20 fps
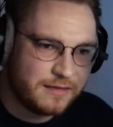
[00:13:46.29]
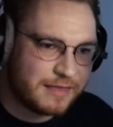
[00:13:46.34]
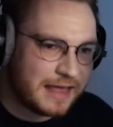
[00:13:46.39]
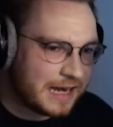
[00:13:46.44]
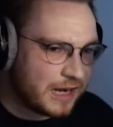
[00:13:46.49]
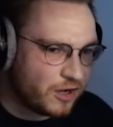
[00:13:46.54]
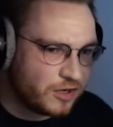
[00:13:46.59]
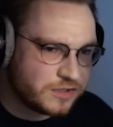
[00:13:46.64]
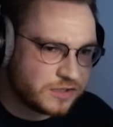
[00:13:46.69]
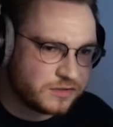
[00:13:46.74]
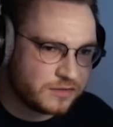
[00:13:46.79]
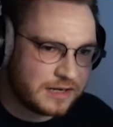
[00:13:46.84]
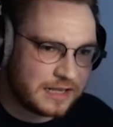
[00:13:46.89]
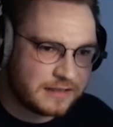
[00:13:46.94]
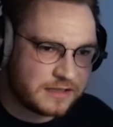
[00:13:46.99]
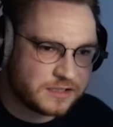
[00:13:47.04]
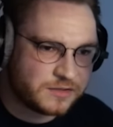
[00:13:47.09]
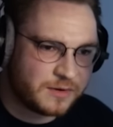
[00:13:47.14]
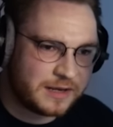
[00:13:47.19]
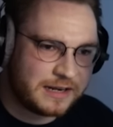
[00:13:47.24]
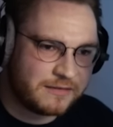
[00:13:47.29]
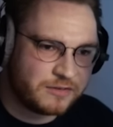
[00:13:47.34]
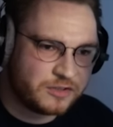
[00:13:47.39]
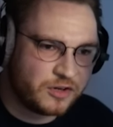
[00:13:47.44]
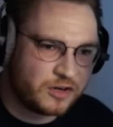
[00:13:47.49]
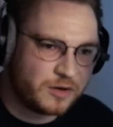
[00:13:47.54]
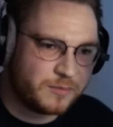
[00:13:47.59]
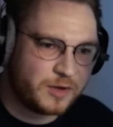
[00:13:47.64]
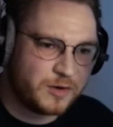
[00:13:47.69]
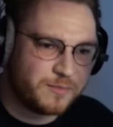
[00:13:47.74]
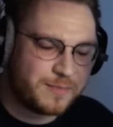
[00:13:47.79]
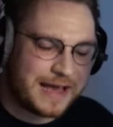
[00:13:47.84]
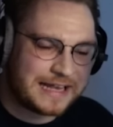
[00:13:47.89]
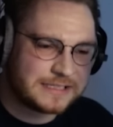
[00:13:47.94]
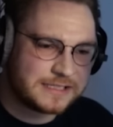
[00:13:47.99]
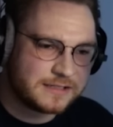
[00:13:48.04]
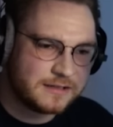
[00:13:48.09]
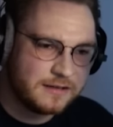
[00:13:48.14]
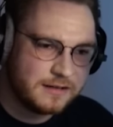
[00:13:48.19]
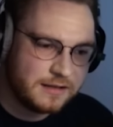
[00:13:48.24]
That I also don't like. That's why I never talk about it.
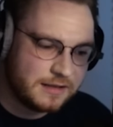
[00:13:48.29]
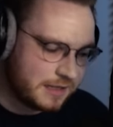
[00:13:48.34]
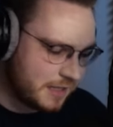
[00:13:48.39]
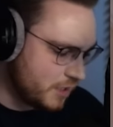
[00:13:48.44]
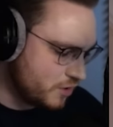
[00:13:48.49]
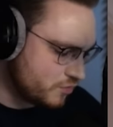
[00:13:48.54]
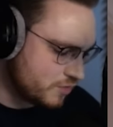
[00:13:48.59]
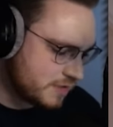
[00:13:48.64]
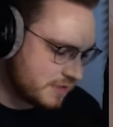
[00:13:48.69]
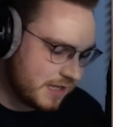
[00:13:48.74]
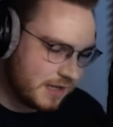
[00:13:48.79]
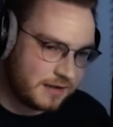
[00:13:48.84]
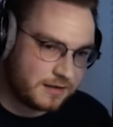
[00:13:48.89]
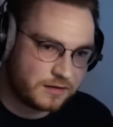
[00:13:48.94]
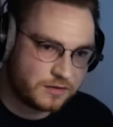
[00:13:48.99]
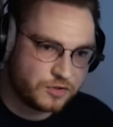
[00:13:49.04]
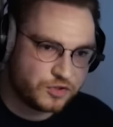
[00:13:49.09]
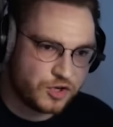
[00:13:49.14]
But interesting